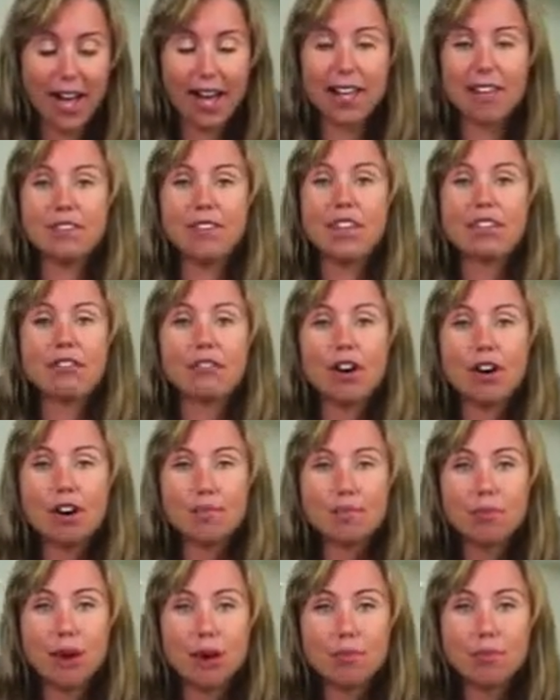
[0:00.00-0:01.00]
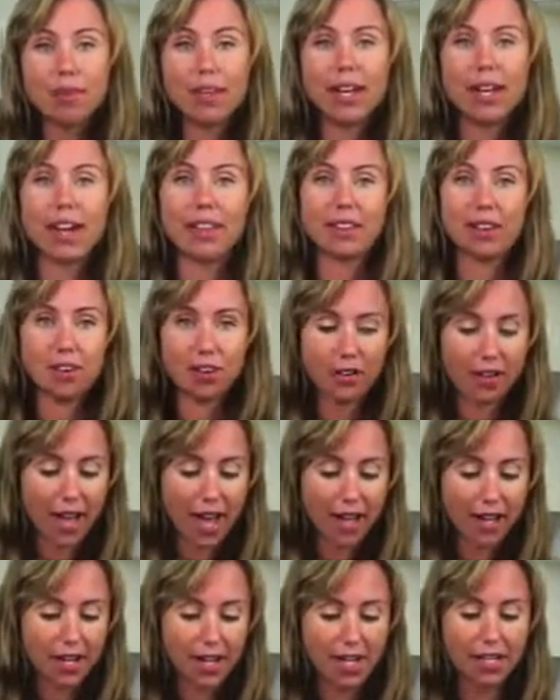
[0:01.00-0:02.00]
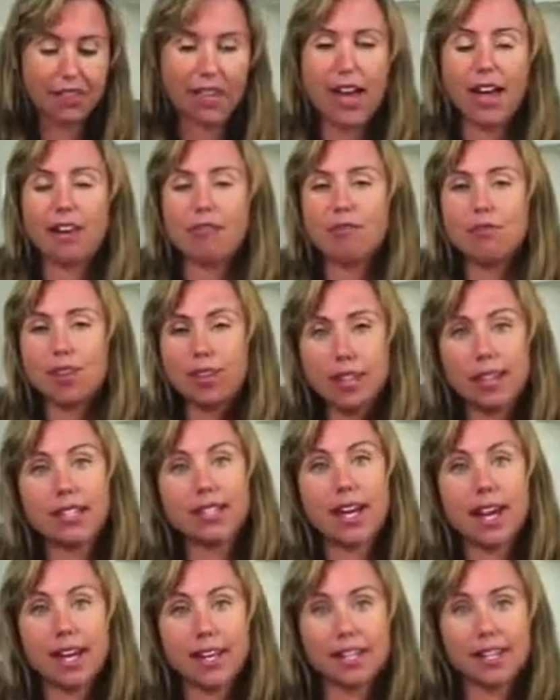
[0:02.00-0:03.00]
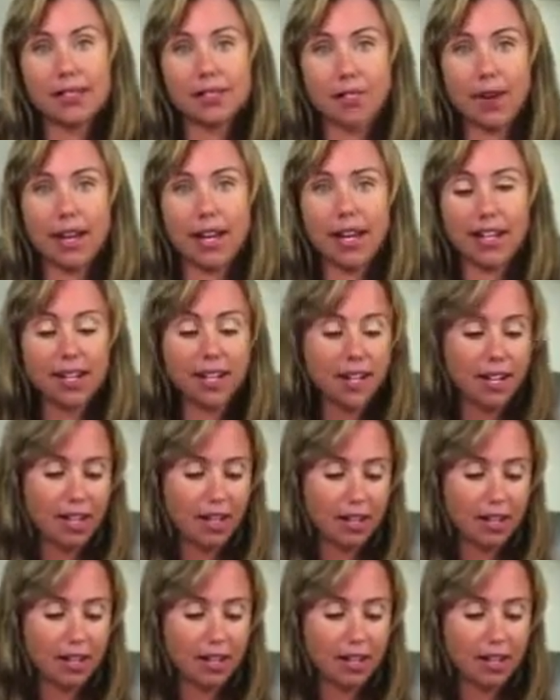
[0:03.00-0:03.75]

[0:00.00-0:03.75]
And if they're grown properly and they're organic, they really taste sweet.